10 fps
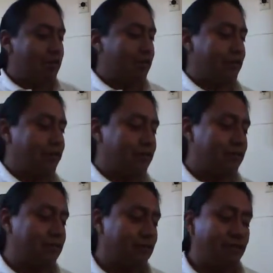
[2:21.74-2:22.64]
There's
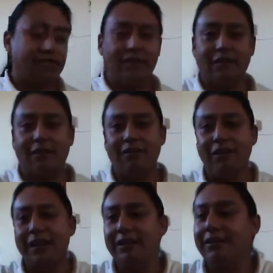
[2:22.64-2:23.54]
on the
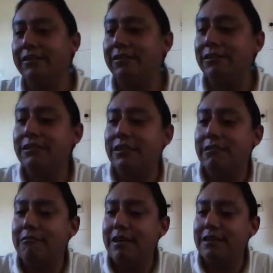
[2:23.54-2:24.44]
online, there's
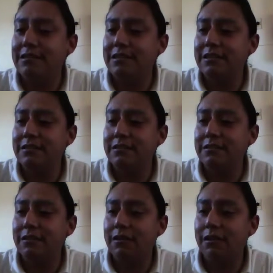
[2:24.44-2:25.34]

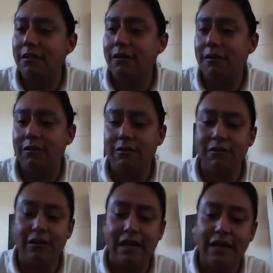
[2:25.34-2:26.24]
equations
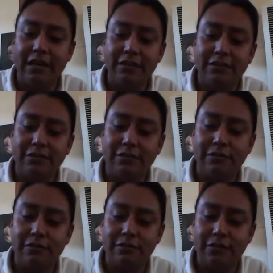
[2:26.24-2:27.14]
on gauge
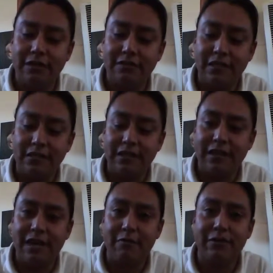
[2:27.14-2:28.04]
to inside
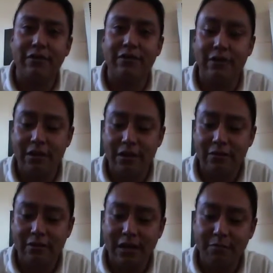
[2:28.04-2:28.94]
diameter
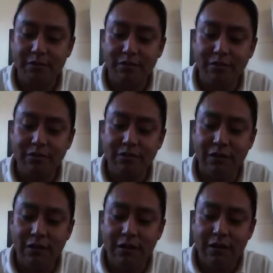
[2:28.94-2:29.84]
to help you
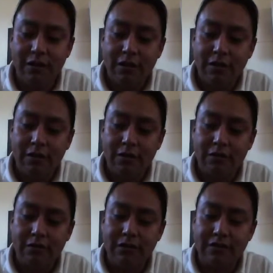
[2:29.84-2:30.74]

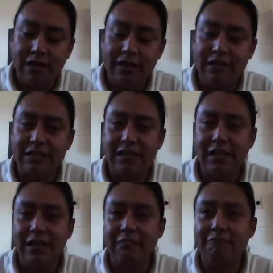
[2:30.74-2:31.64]
design a
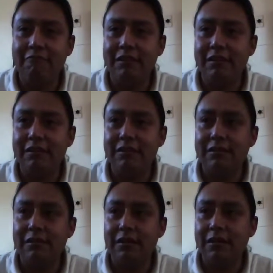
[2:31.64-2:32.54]
chain with
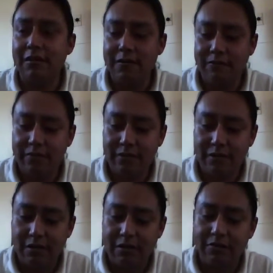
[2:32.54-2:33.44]
a
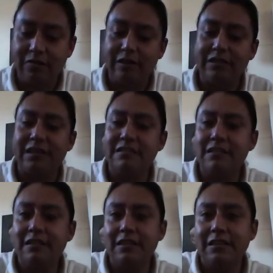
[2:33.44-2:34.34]
different
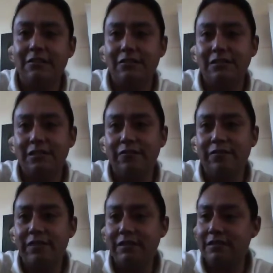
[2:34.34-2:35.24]
density or
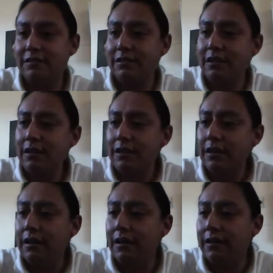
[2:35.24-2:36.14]
stiffness,
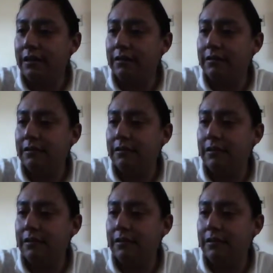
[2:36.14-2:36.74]
and